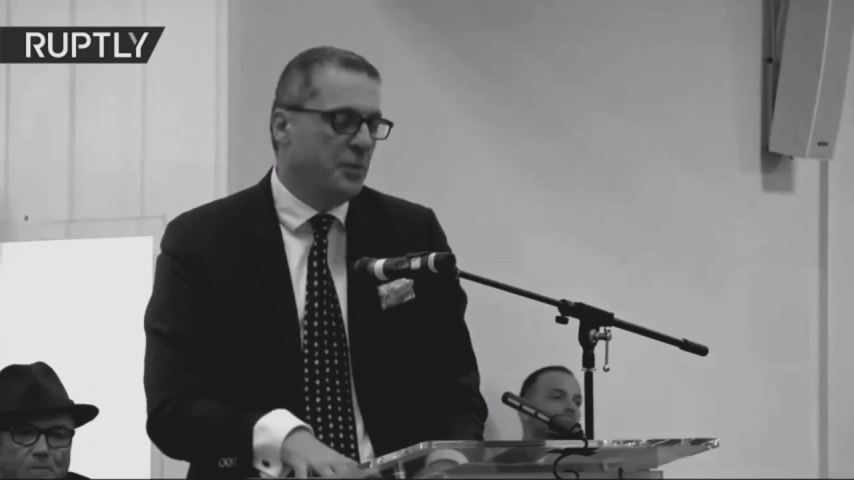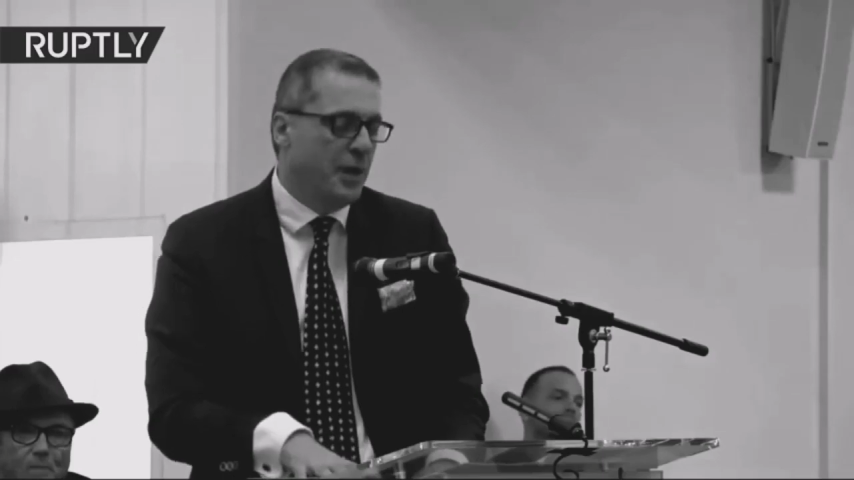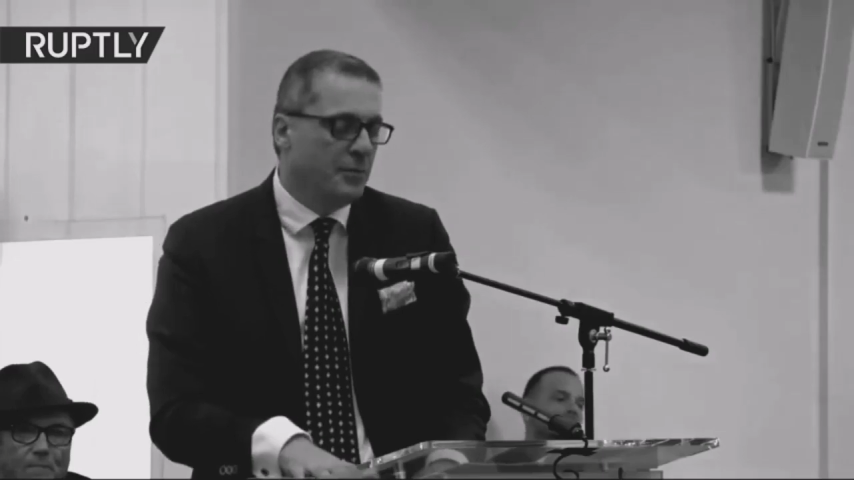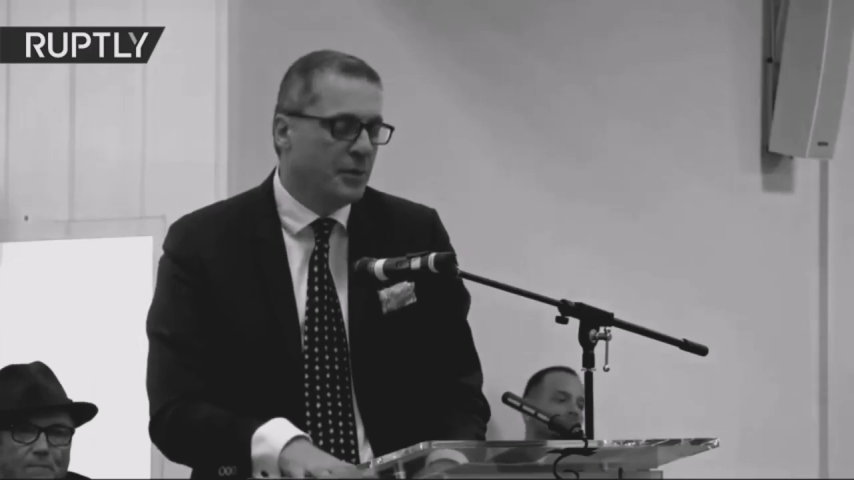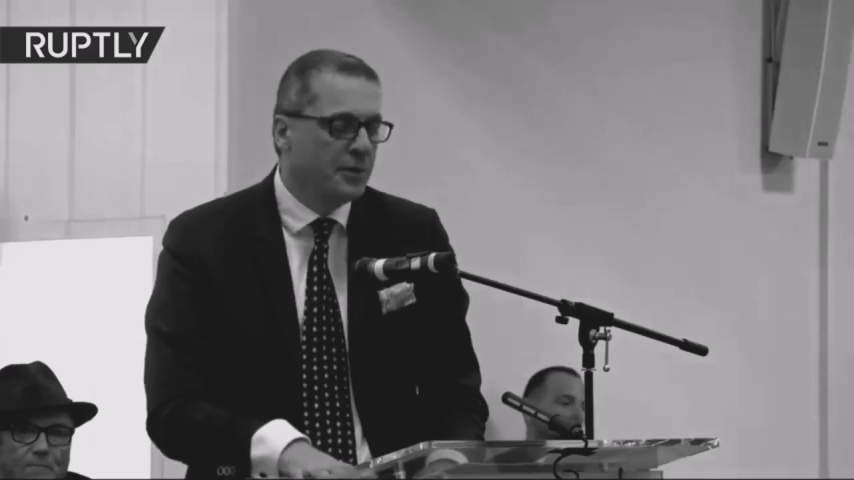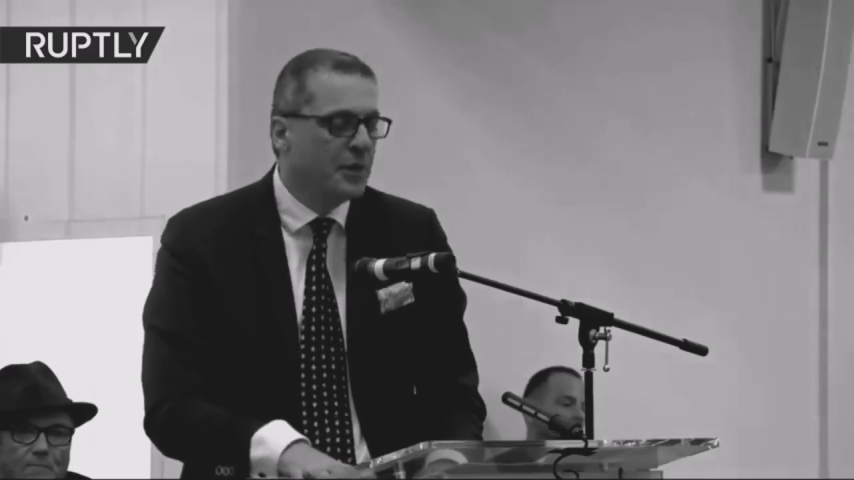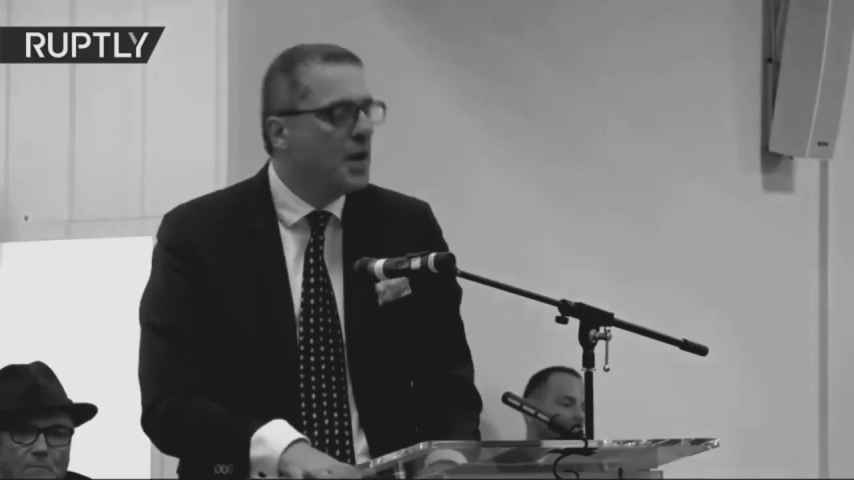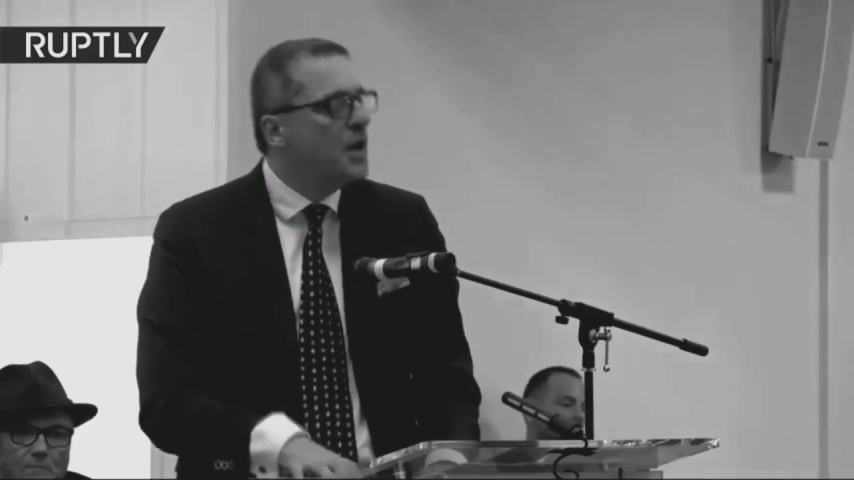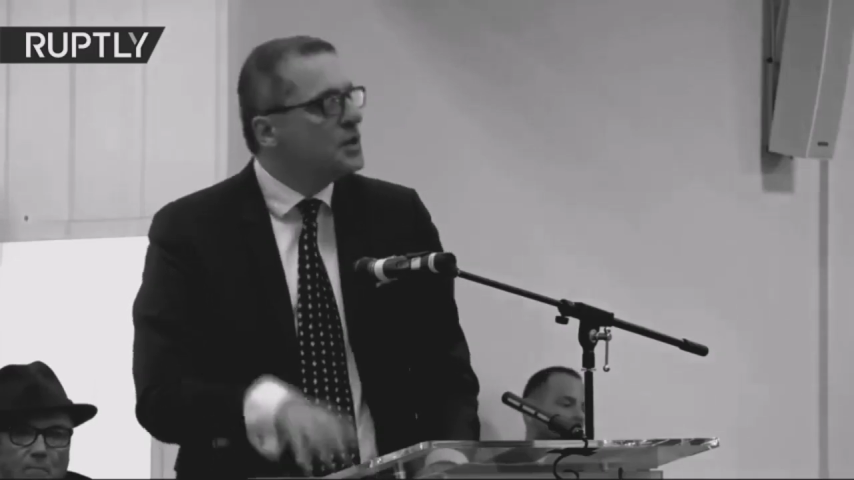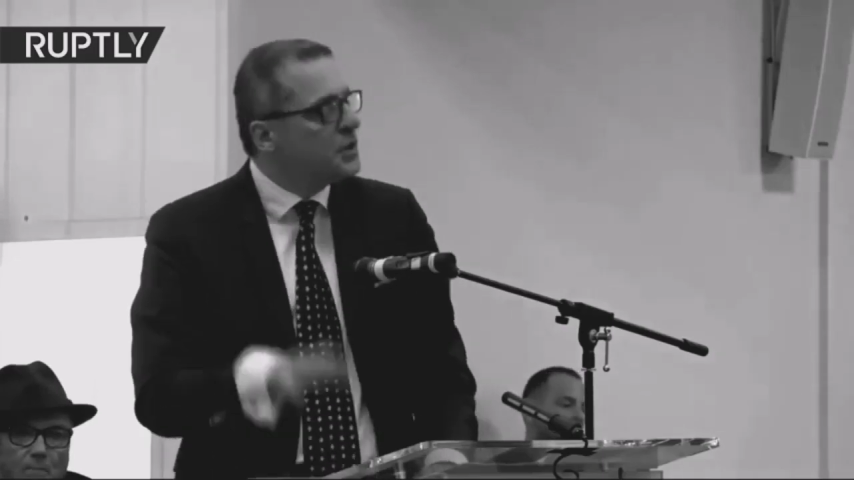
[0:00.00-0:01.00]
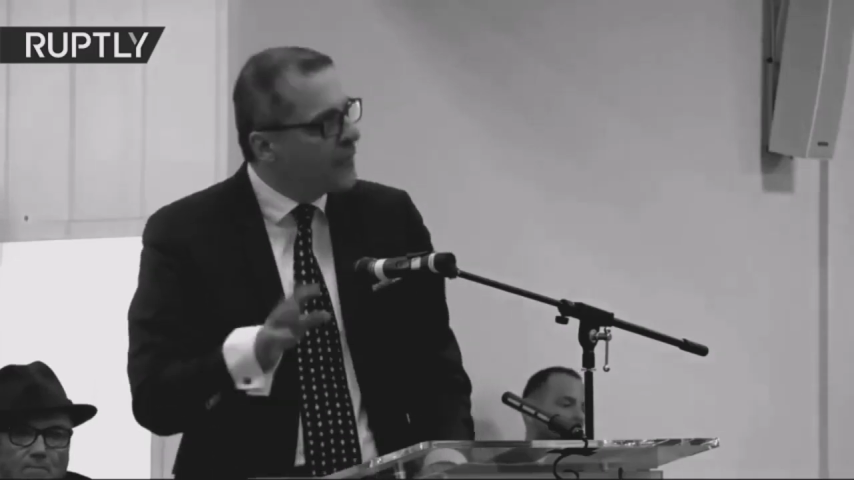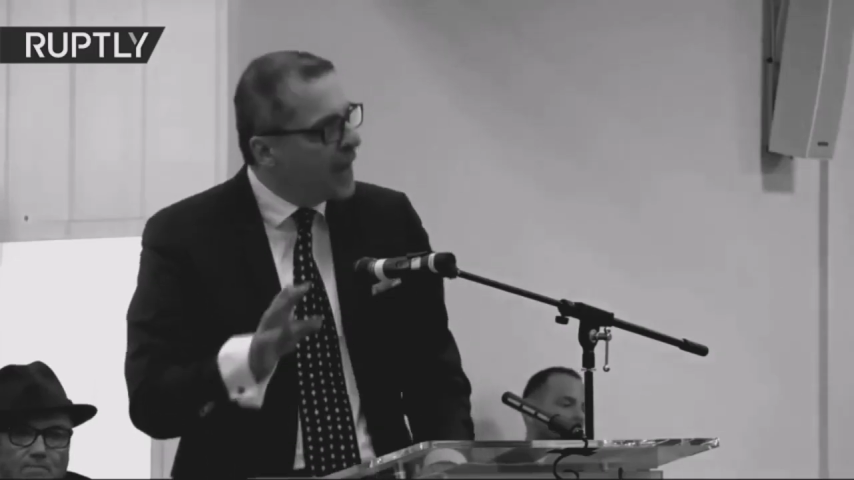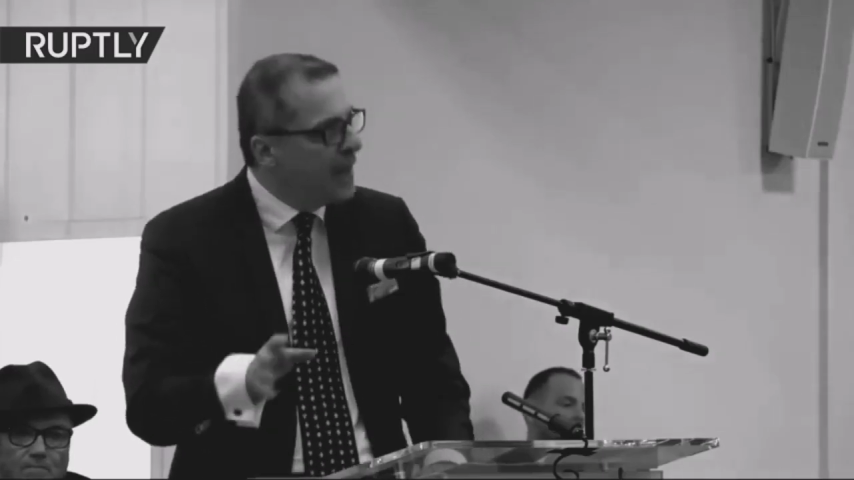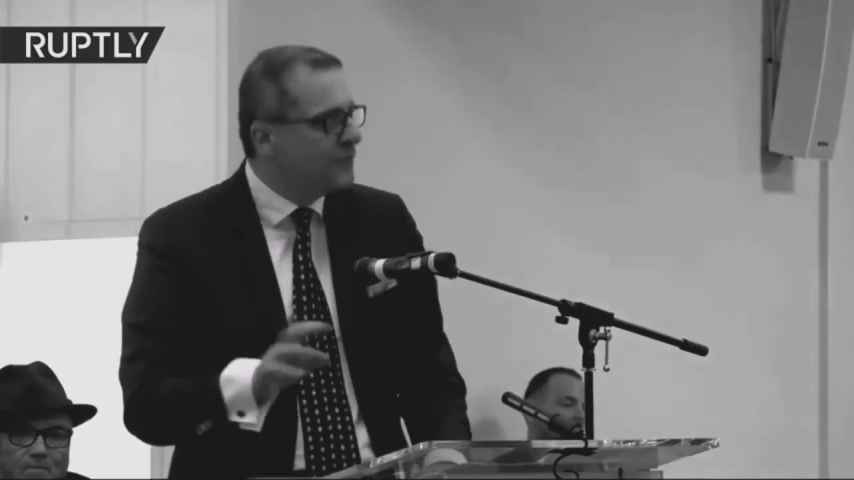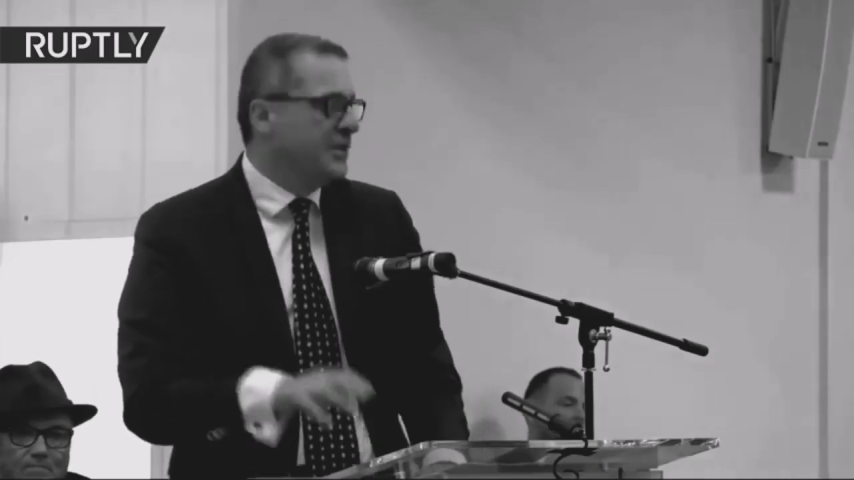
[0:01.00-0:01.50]
Amendment. So they
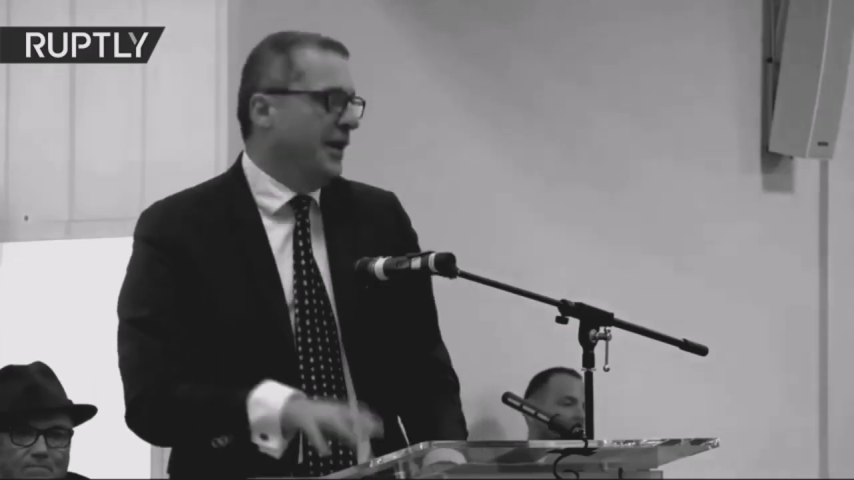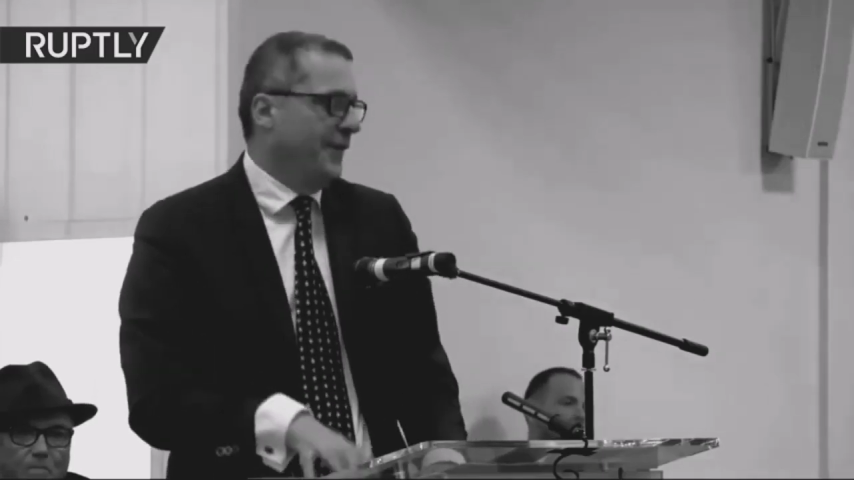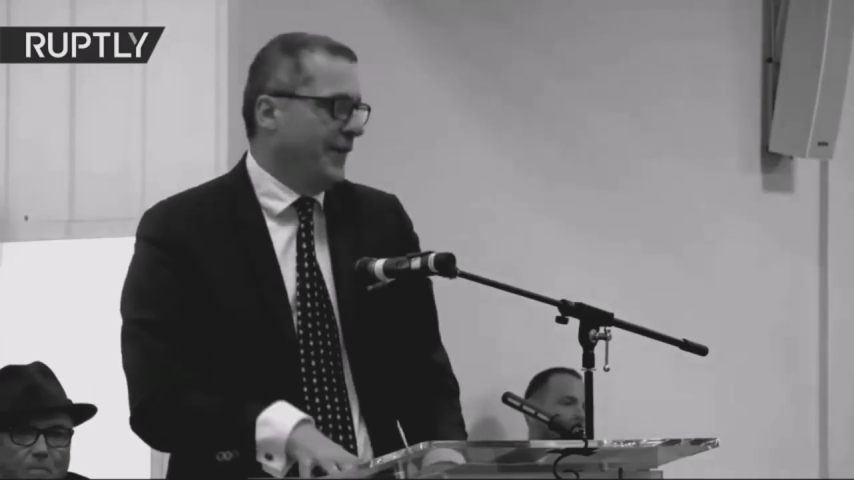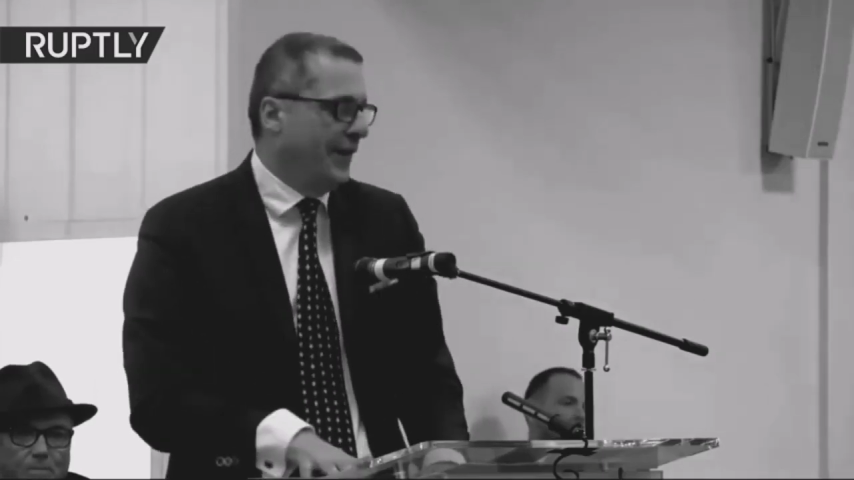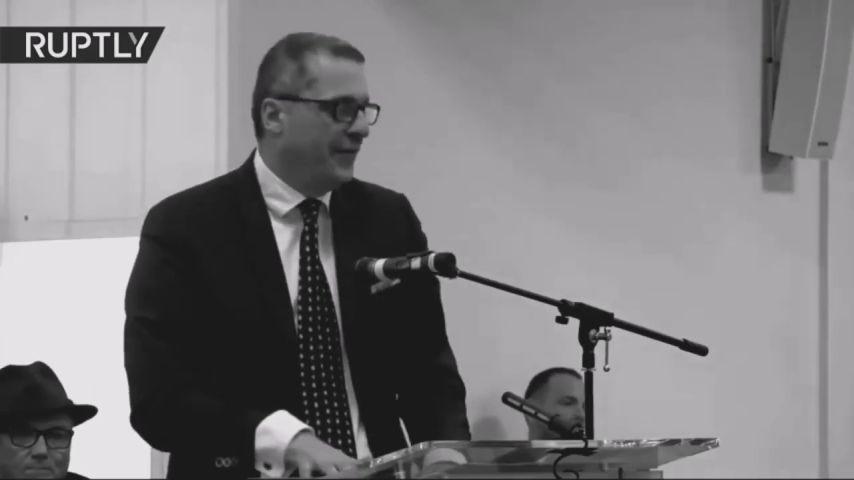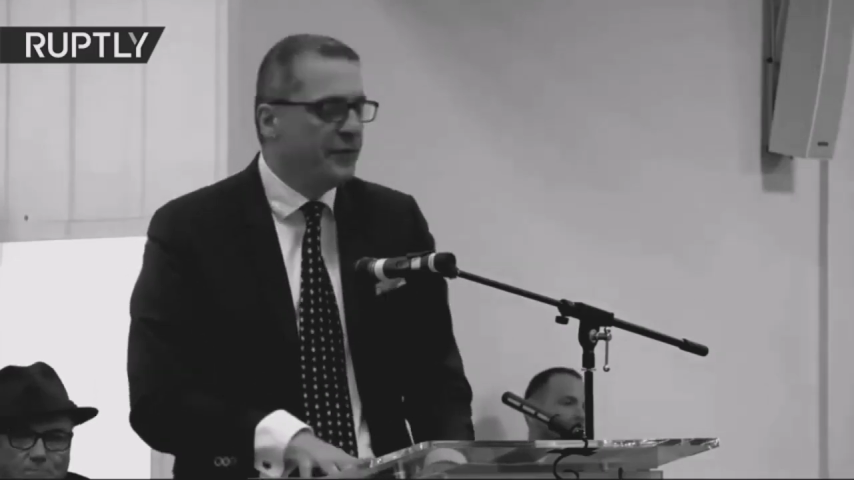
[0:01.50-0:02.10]
haven't done that.